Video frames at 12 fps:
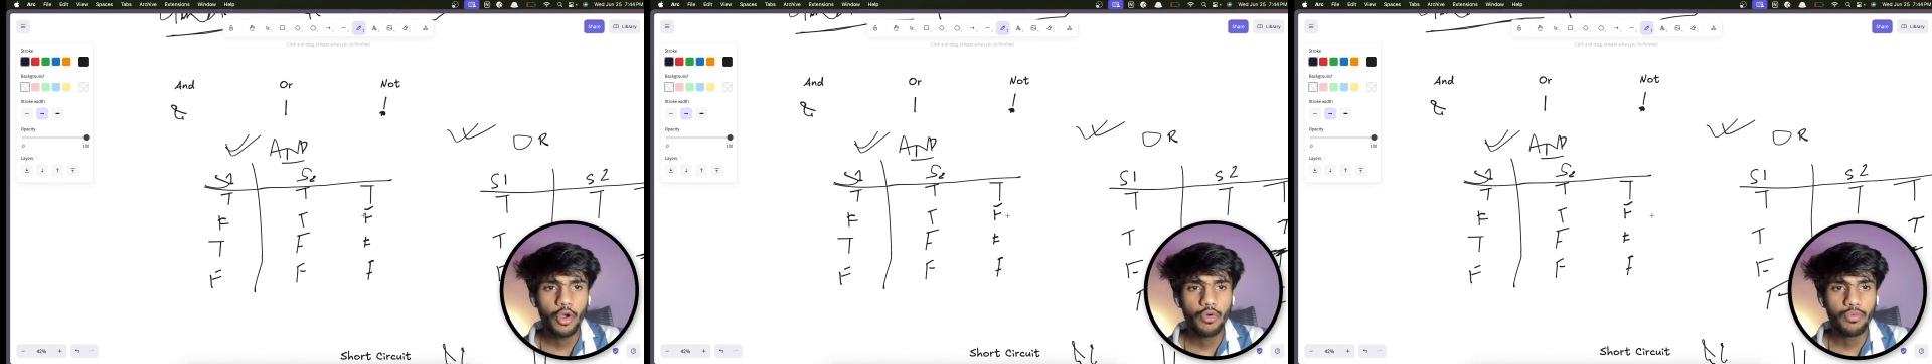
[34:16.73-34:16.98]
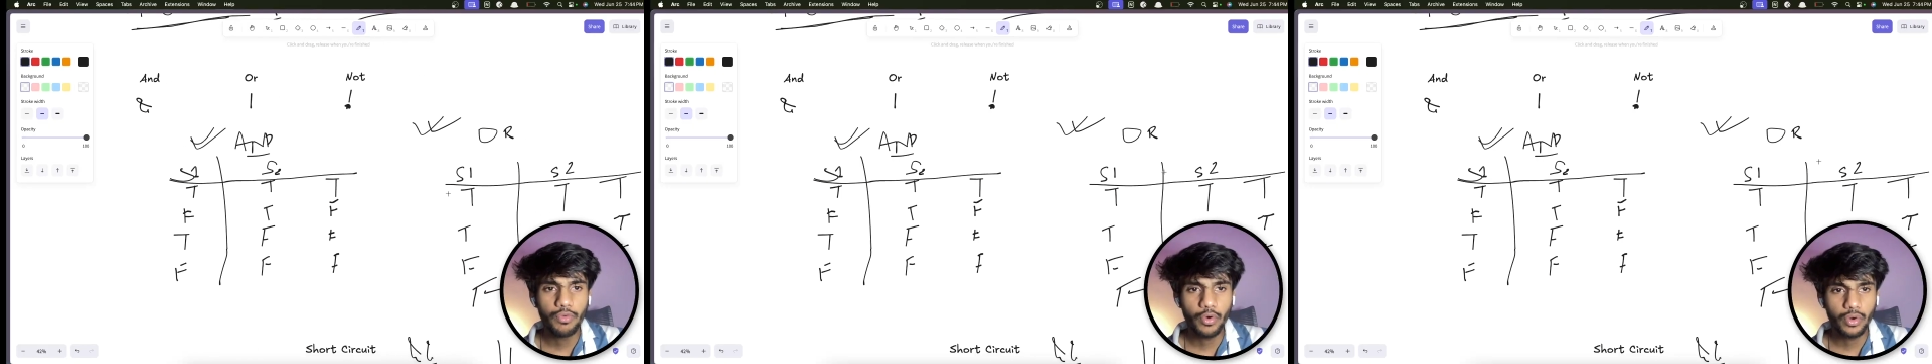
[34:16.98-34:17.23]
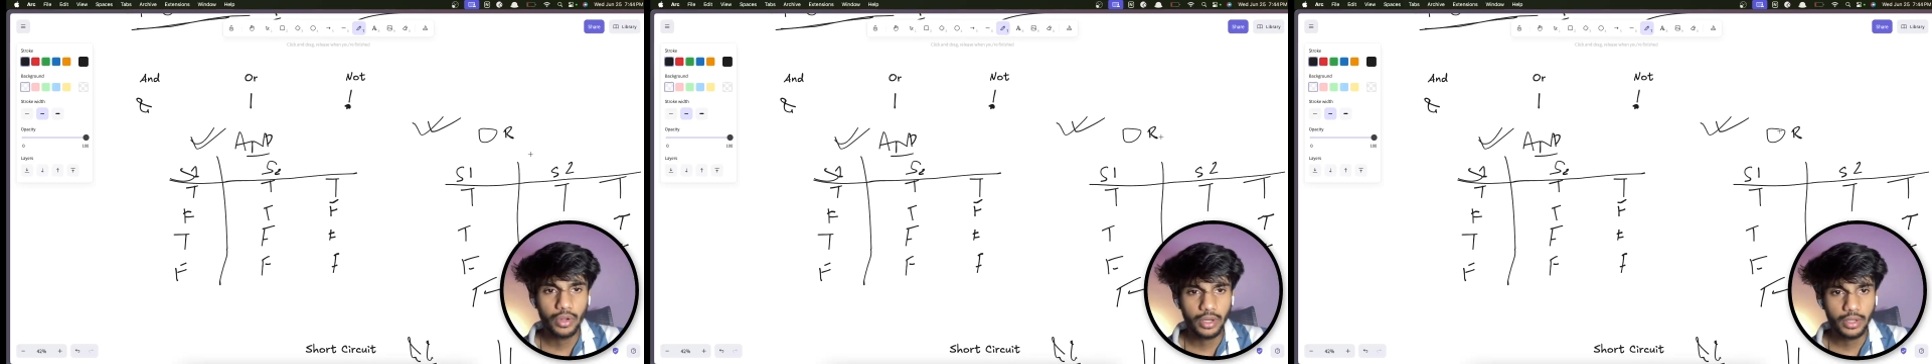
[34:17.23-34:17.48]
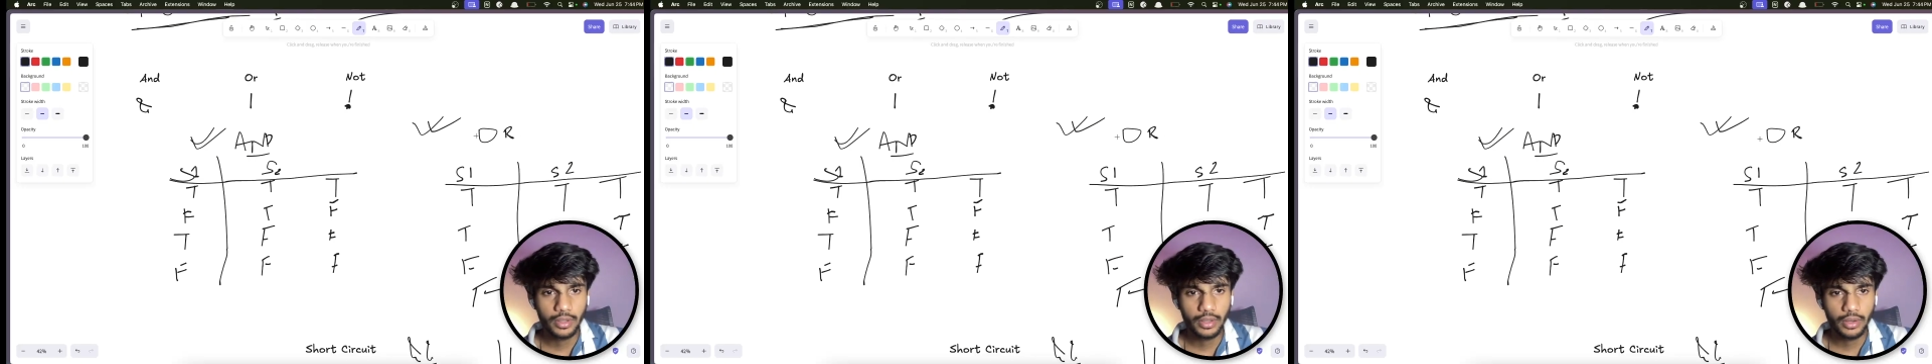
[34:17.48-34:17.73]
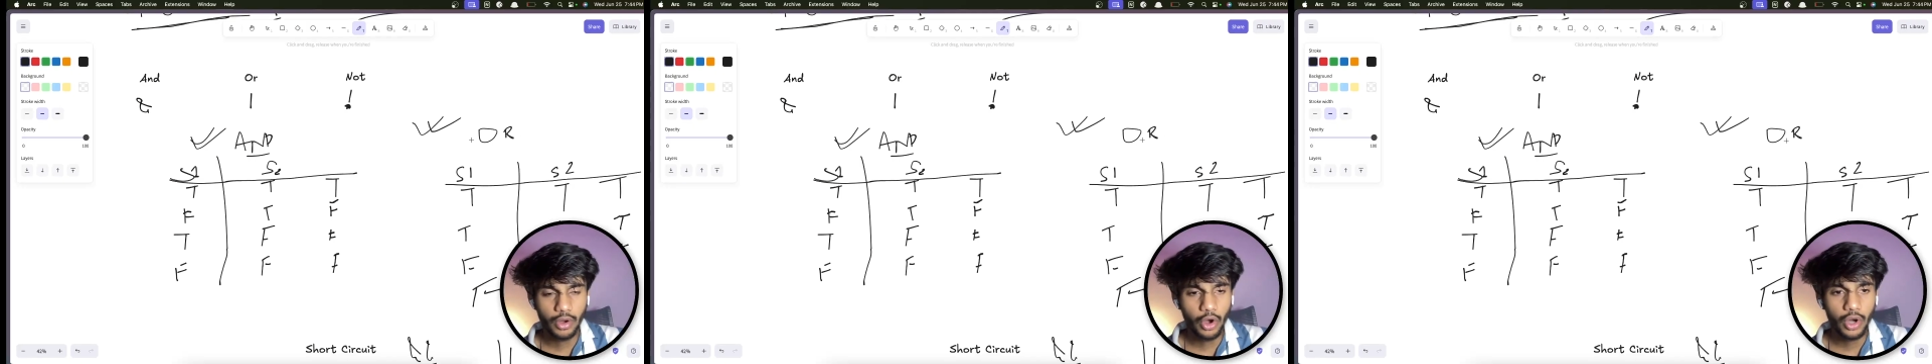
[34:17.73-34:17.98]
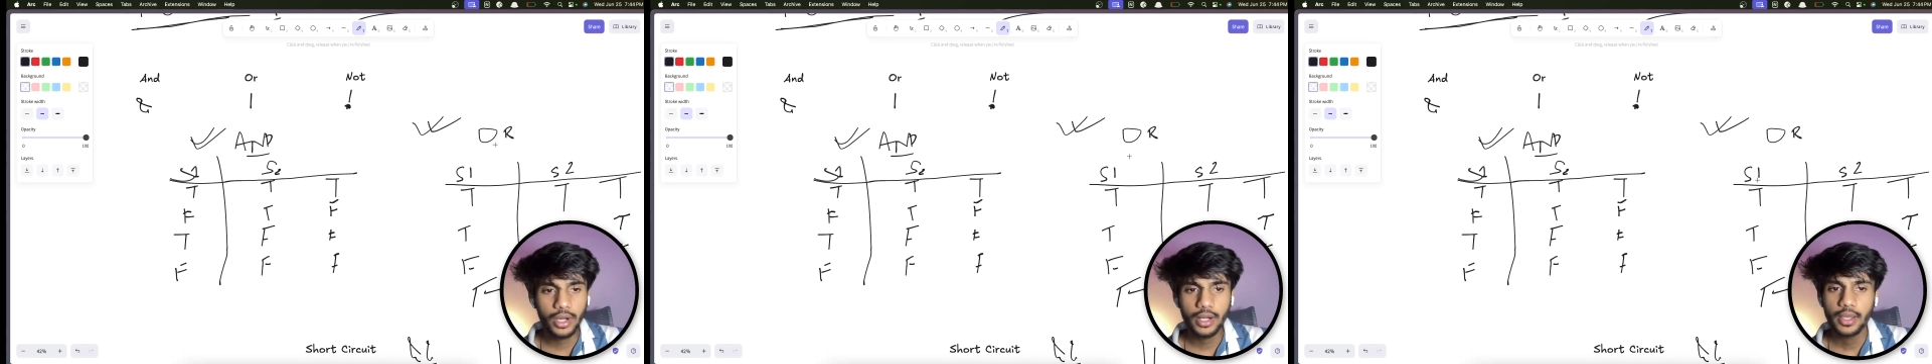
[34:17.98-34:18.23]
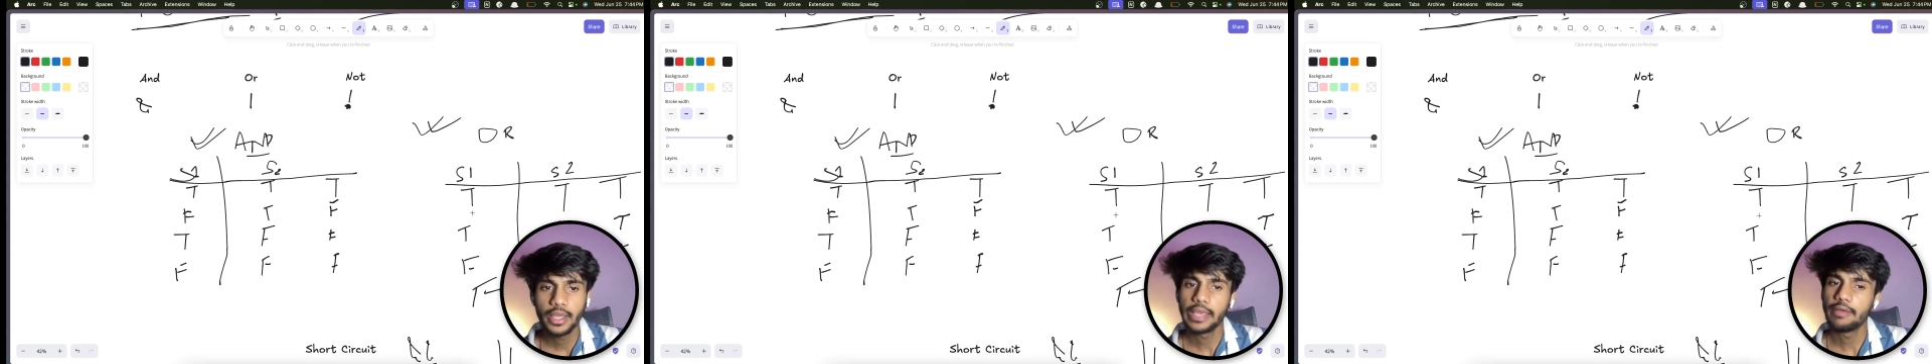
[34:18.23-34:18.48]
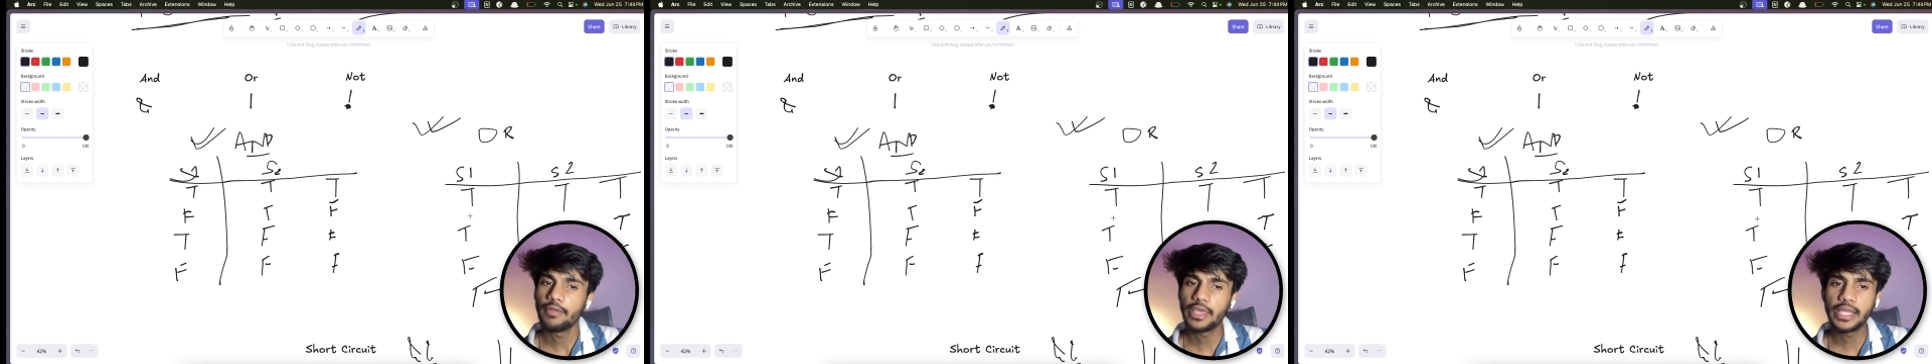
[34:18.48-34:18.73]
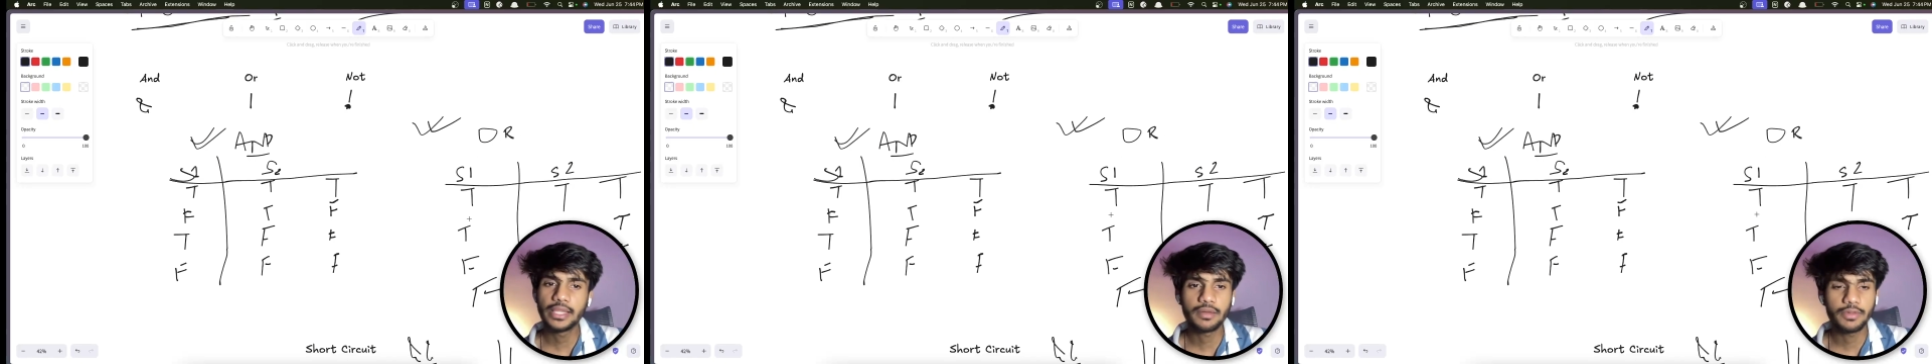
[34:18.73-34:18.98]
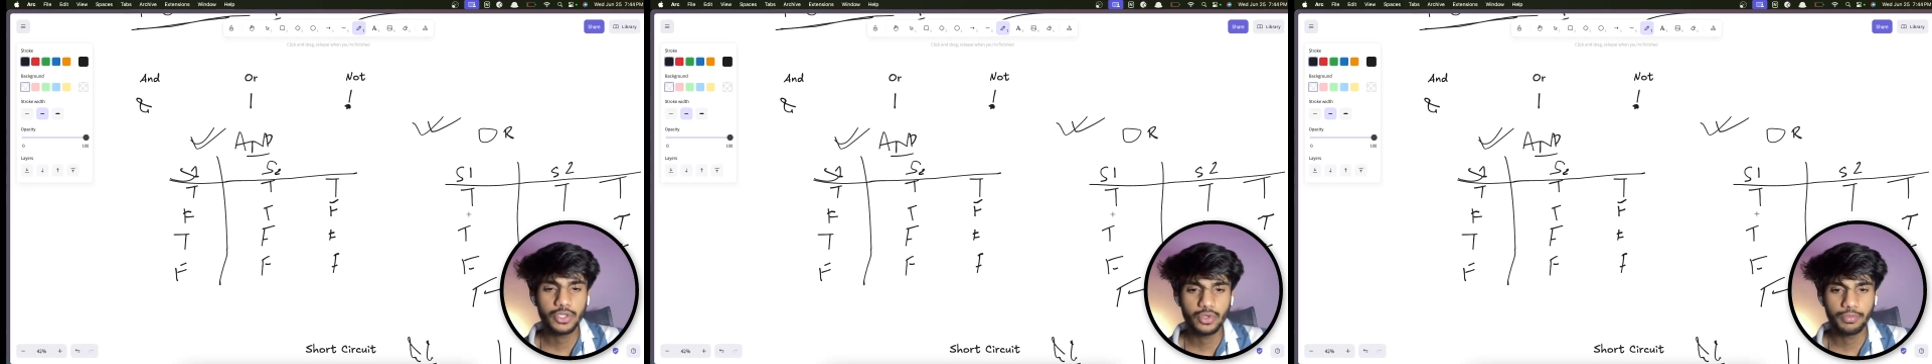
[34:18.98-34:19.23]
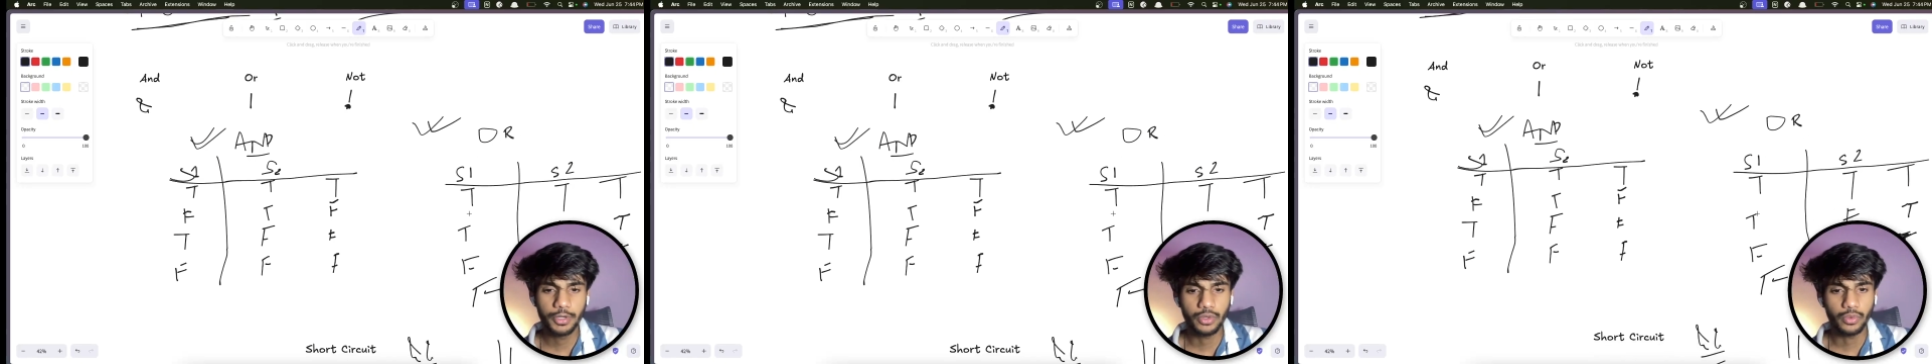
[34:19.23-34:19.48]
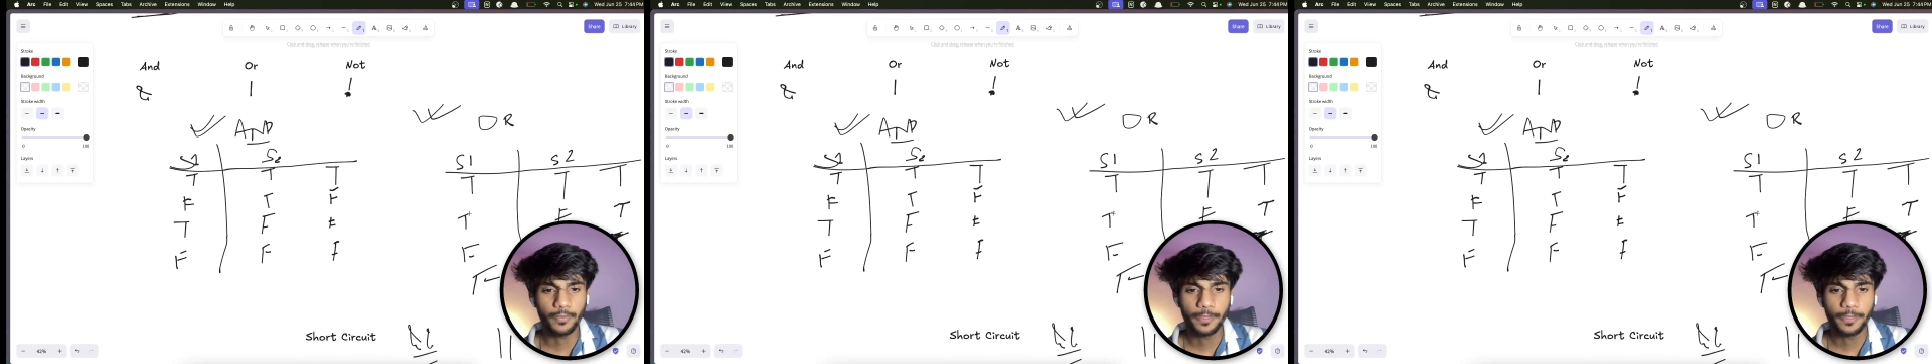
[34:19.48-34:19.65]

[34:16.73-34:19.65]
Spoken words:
For or, either one should be true.